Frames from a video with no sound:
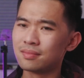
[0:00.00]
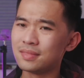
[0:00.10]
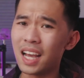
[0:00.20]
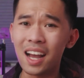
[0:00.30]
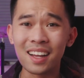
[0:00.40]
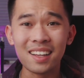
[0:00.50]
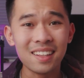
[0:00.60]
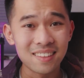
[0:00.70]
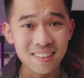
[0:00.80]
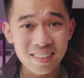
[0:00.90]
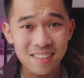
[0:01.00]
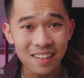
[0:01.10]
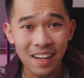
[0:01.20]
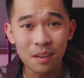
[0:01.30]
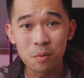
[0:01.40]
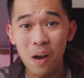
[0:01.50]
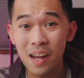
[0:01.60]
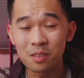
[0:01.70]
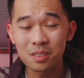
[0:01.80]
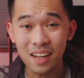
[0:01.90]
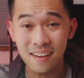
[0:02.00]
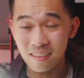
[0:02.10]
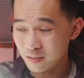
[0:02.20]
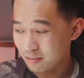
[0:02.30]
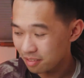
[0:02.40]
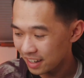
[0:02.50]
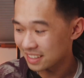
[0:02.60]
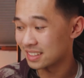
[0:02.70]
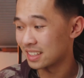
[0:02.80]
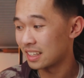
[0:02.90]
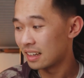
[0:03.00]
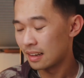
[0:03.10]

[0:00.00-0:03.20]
Yeah, this light rattles like crazy.